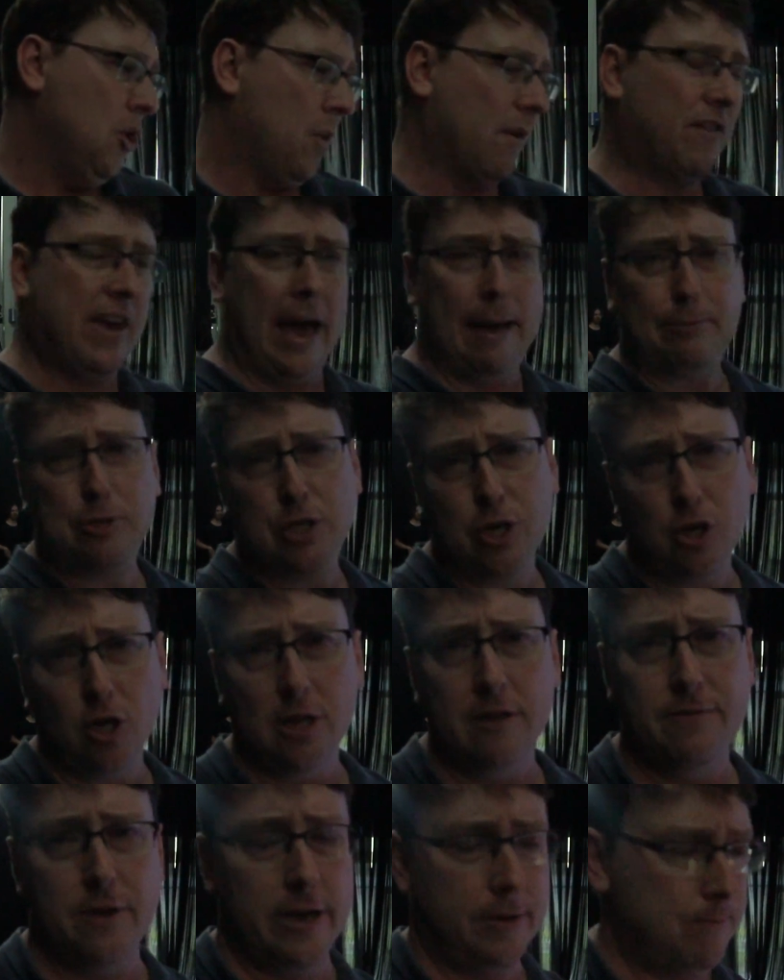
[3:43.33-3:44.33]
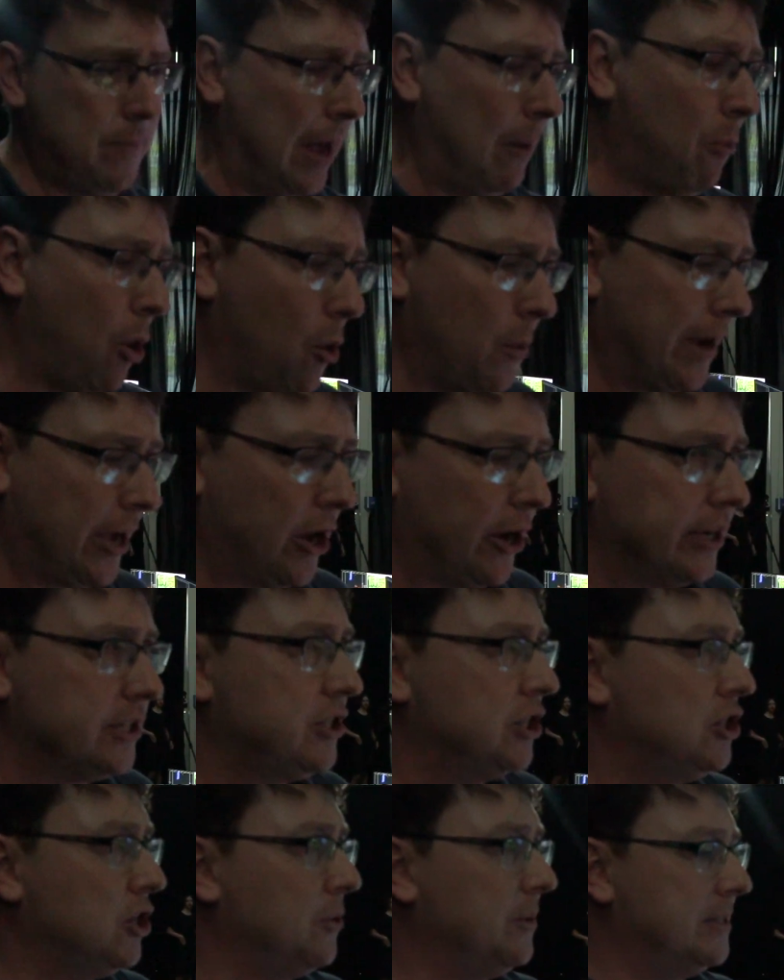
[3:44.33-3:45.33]
we've captured all of it, and what we're going
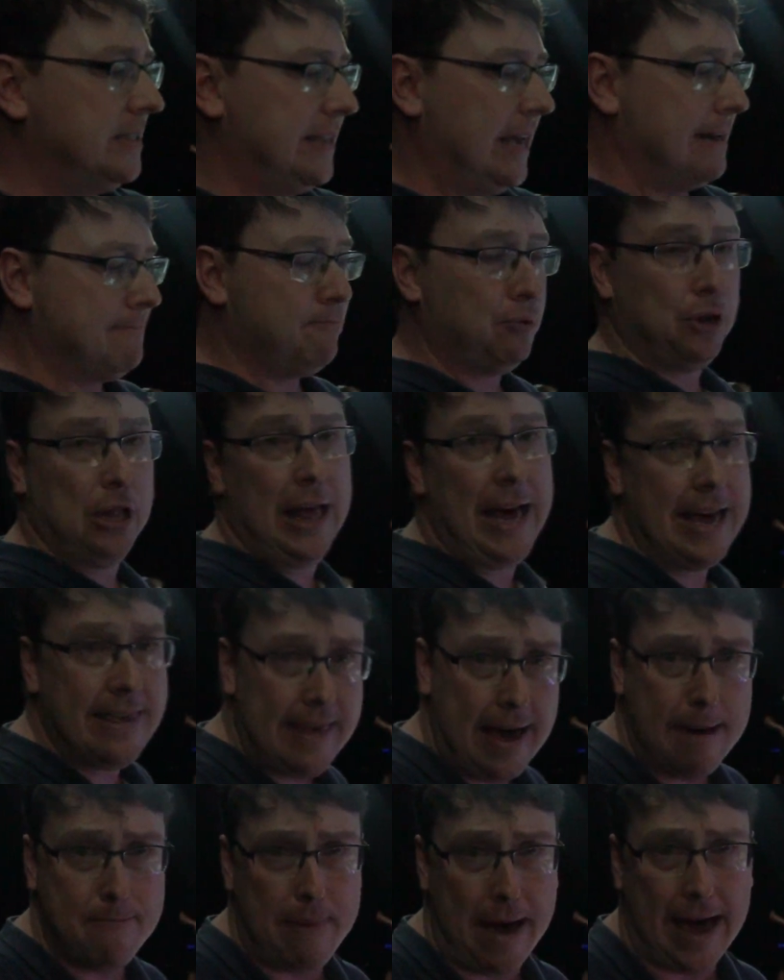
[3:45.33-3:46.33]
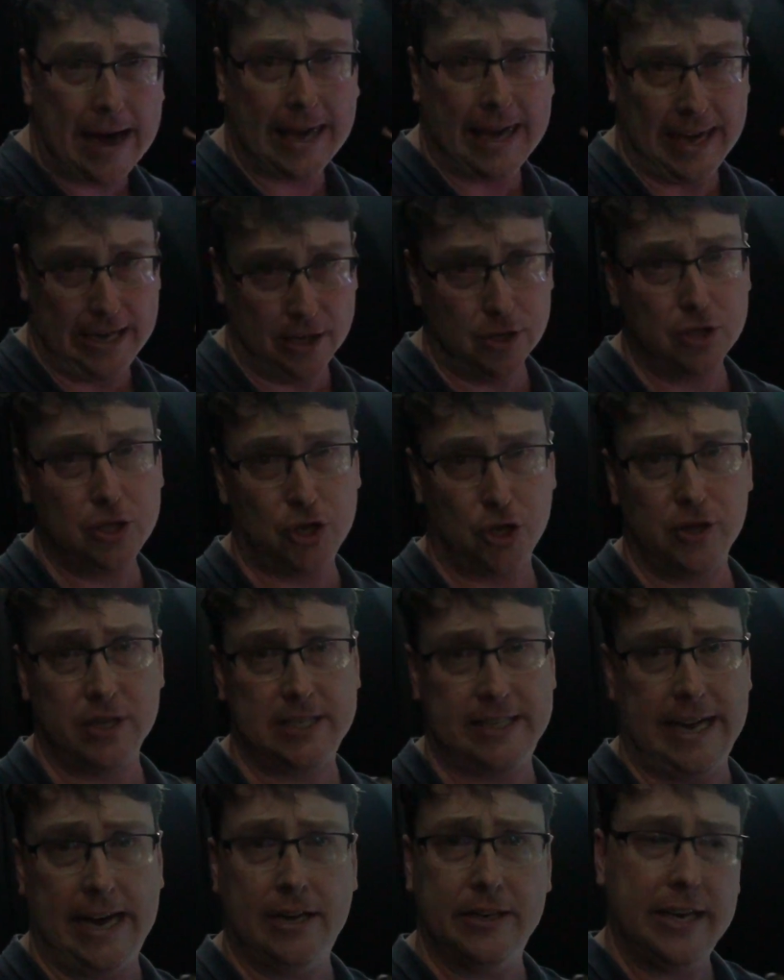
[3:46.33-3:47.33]
to do is then play that back into the
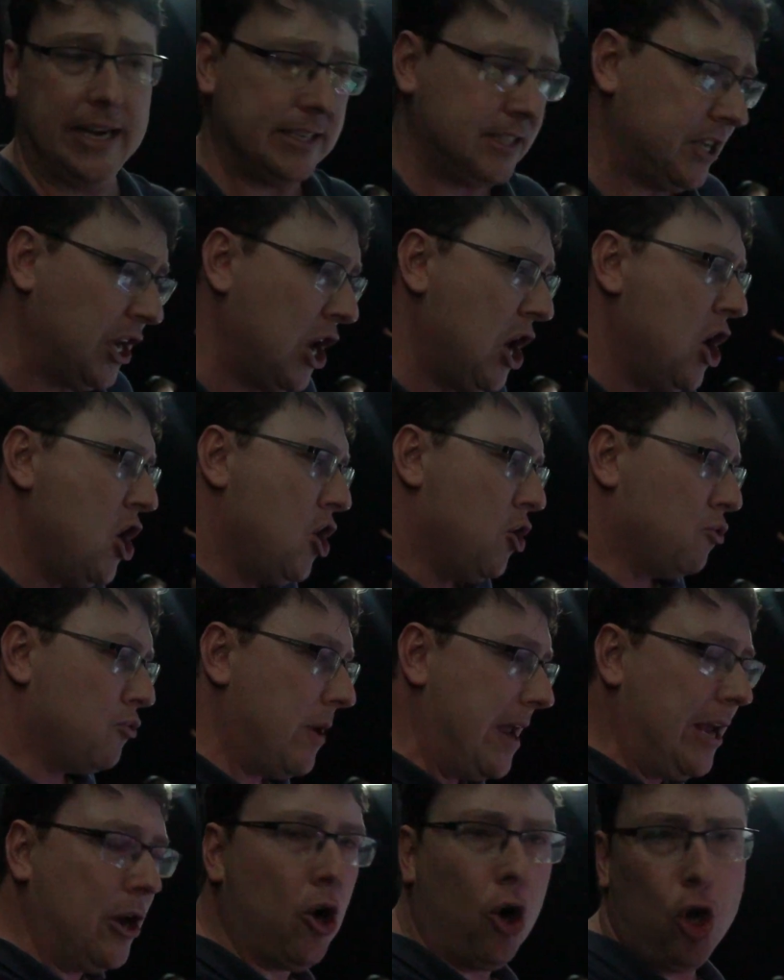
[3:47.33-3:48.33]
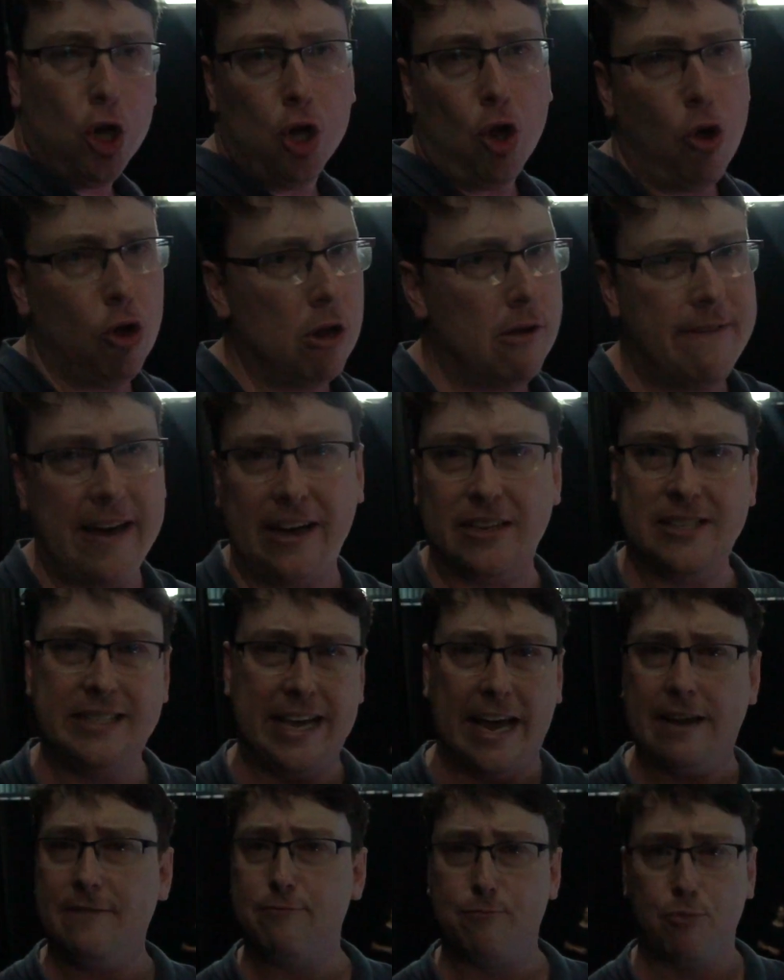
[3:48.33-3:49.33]
sound desk, recall all of our saved